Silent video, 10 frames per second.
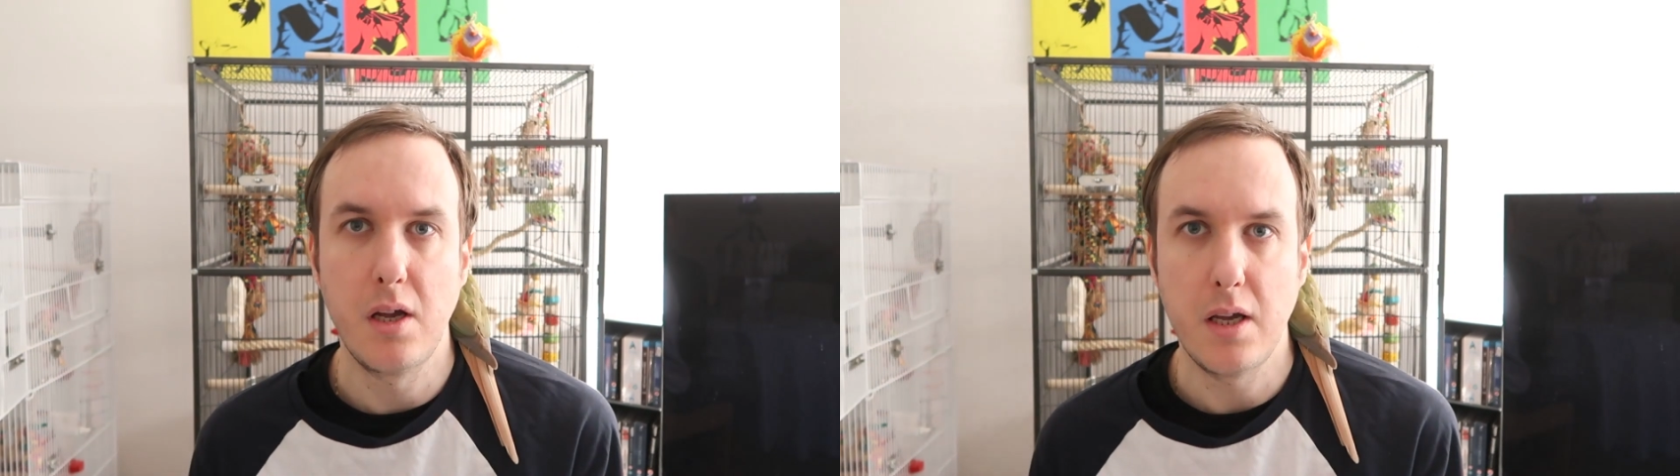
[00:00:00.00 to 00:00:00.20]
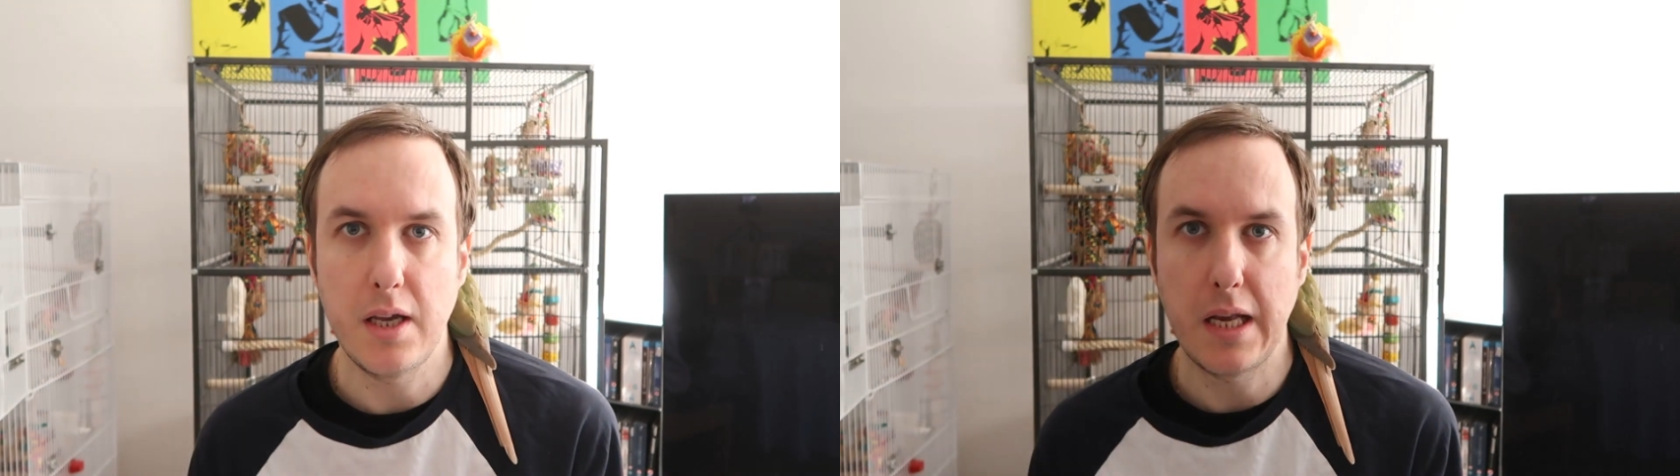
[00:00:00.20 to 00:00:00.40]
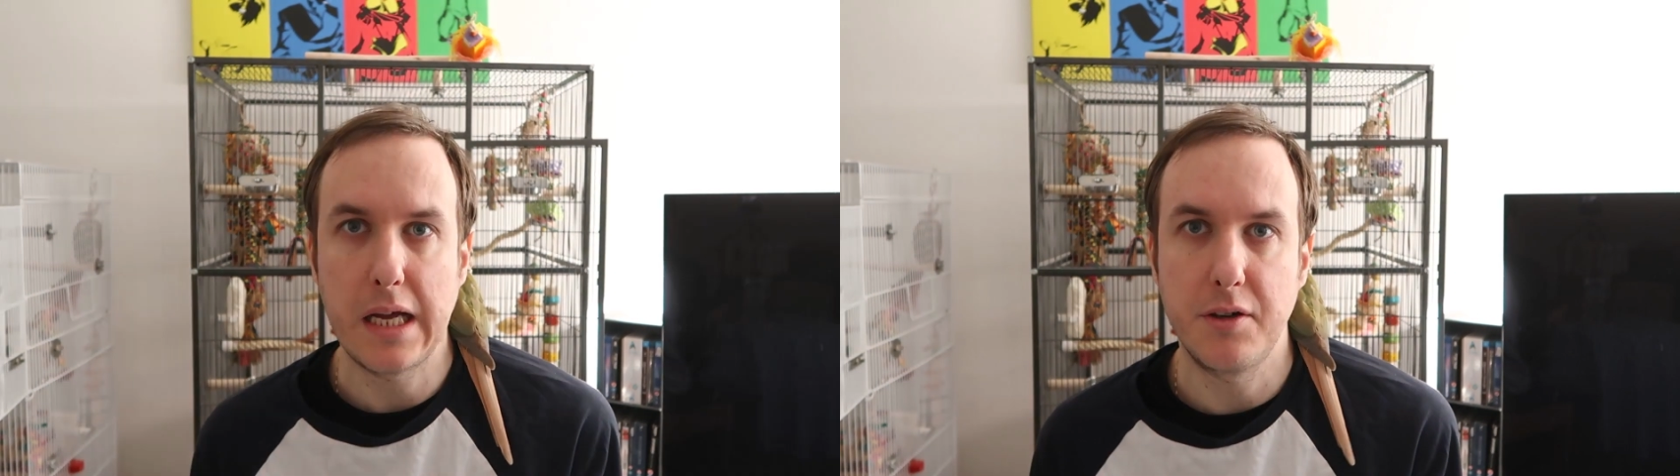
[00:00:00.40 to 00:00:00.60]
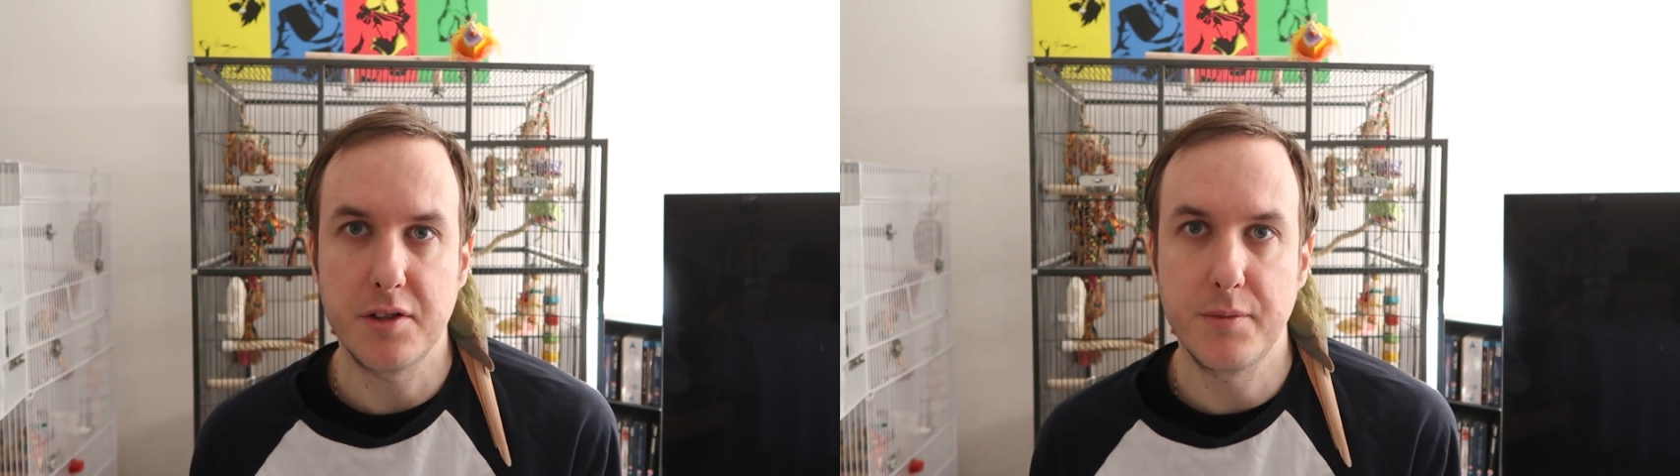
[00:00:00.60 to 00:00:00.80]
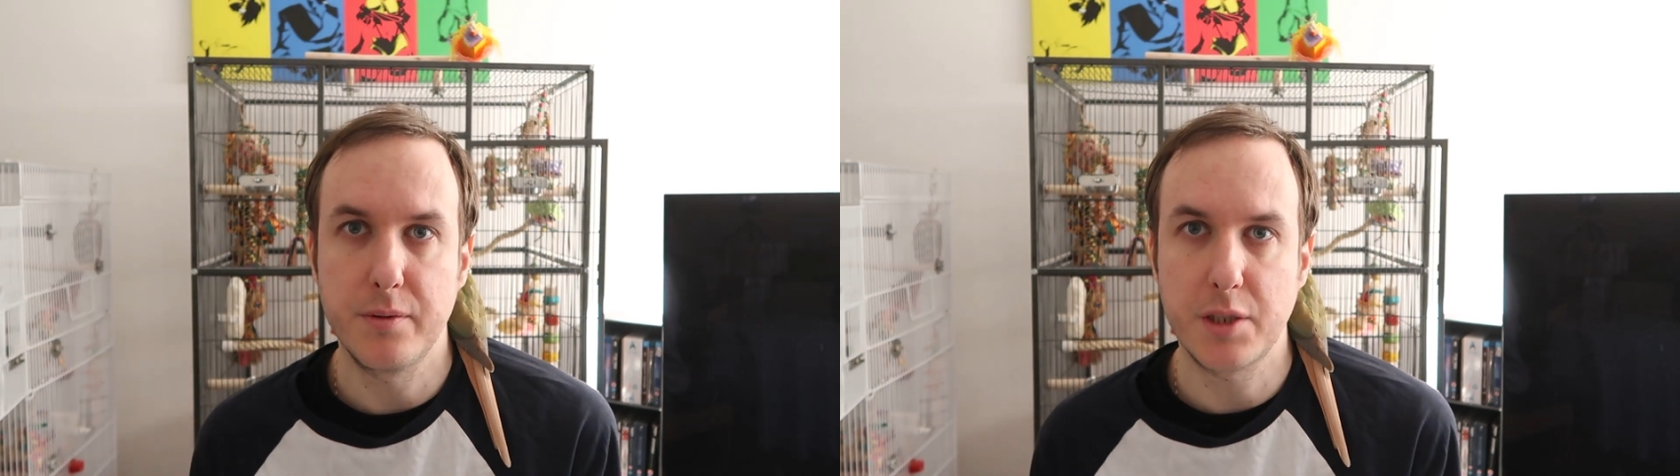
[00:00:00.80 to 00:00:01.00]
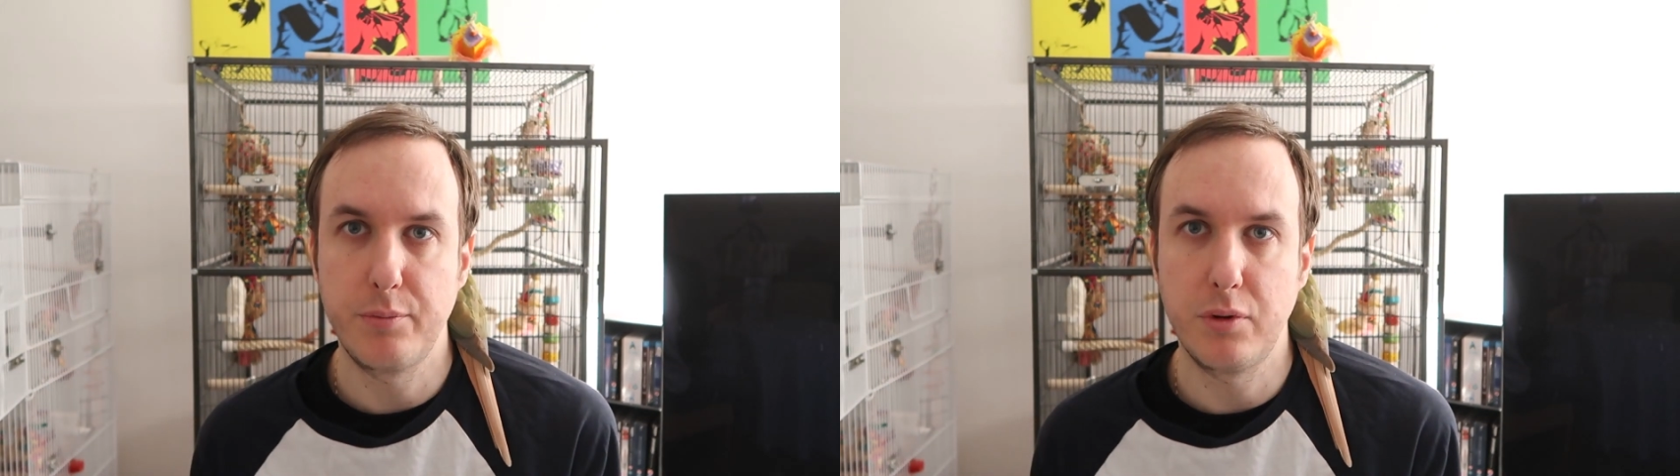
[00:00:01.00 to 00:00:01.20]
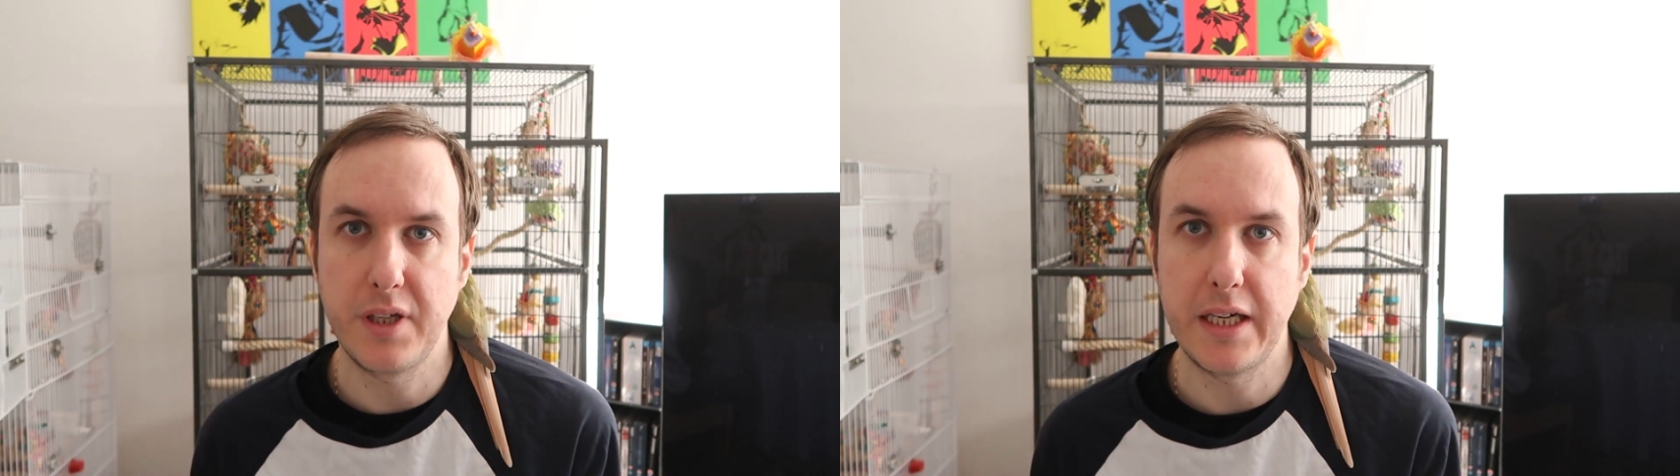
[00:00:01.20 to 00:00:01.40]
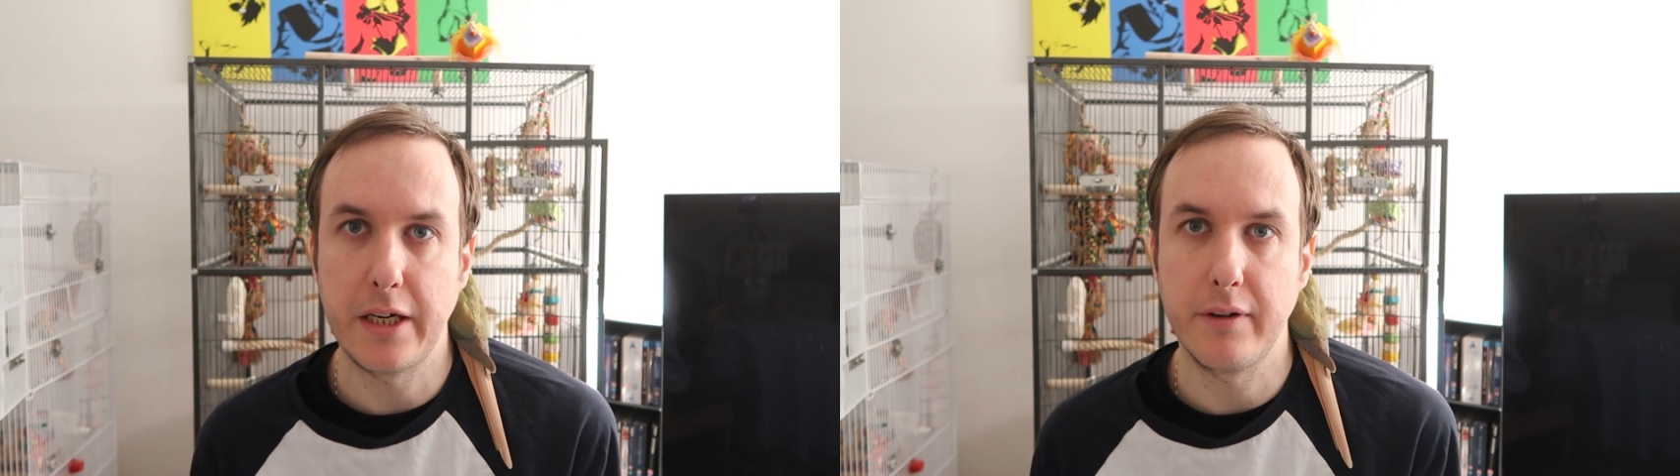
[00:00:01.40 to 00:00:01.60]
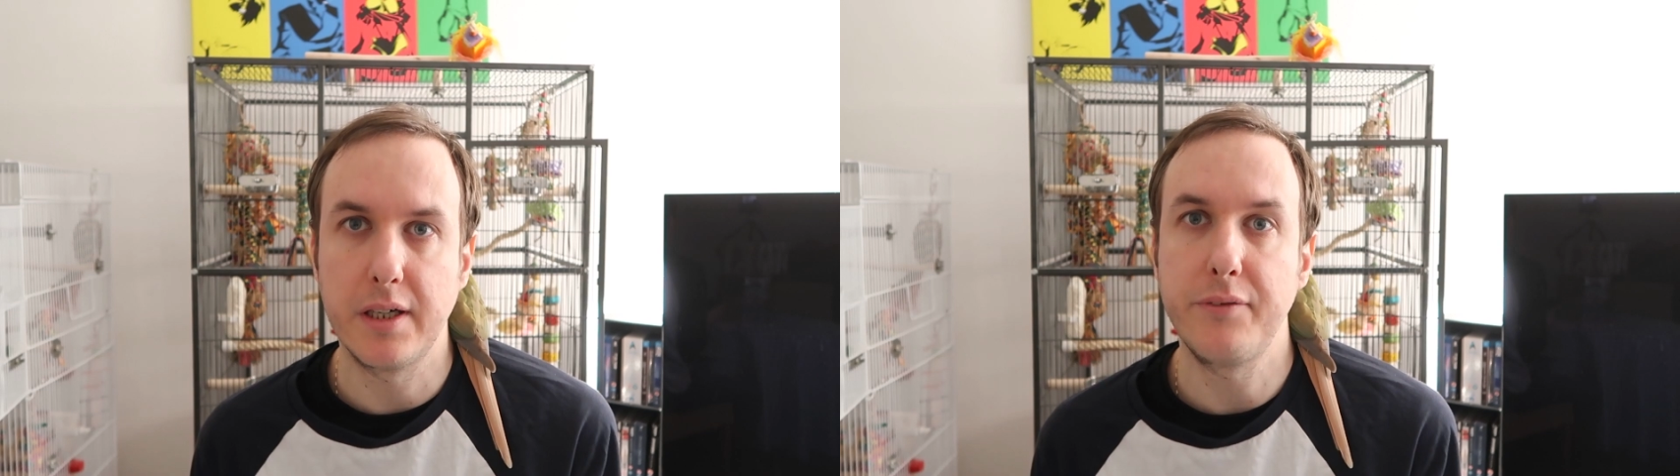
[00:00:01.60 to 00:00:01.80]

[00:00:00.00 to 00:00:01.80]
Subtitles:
it allows them to explore that area.